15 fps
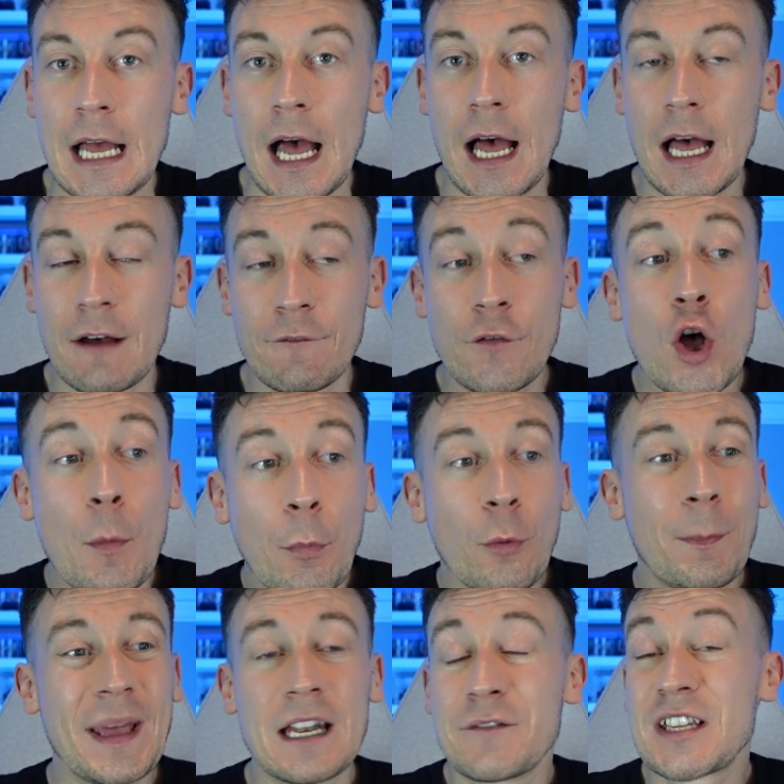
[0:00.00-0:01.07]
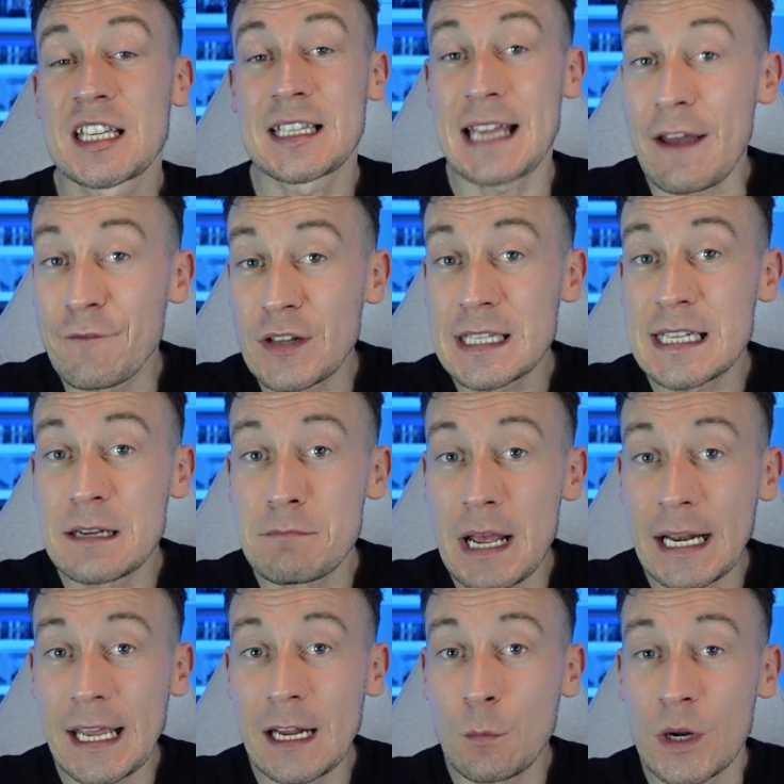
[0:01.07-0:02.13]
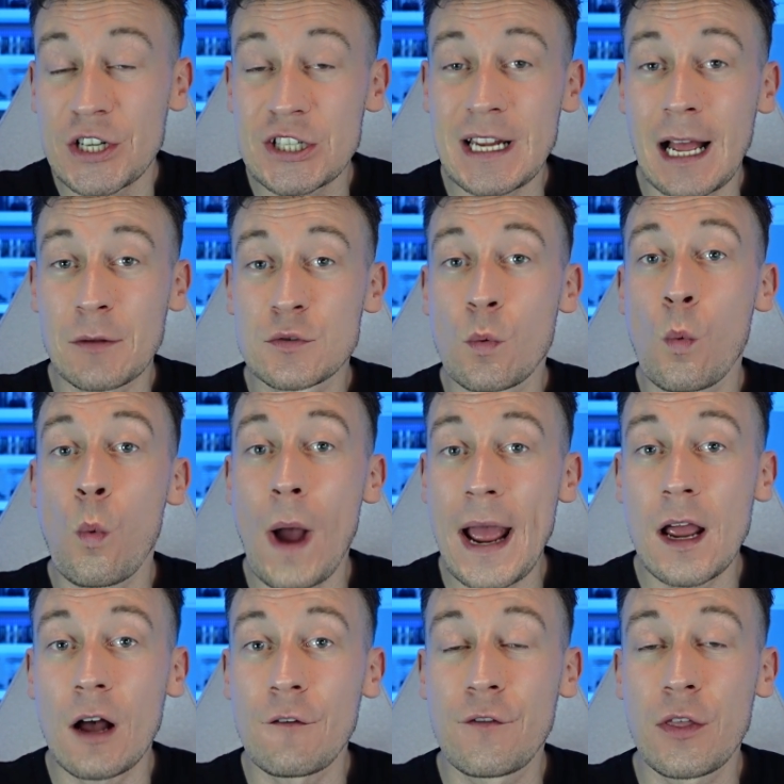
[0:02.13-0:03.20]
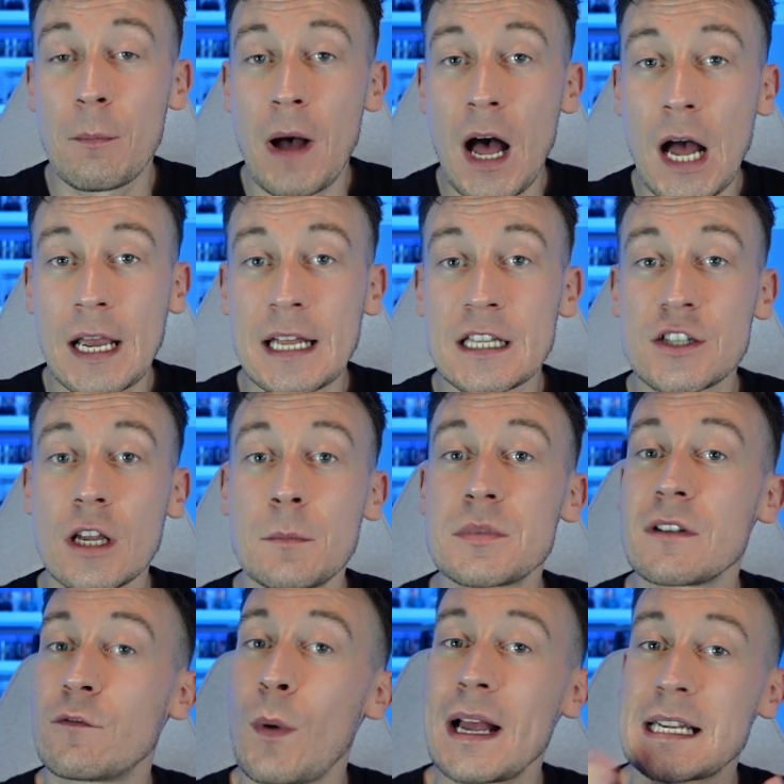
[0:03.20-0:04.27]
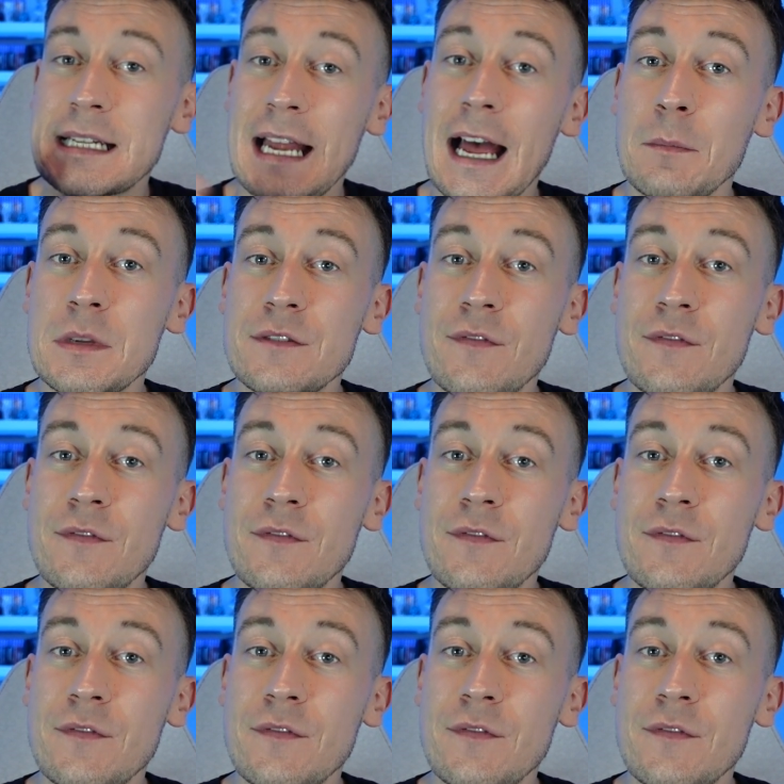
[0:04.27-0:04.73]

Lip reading: A verbal bid of 70 million, which sounds way off the mark in terms of West Ham's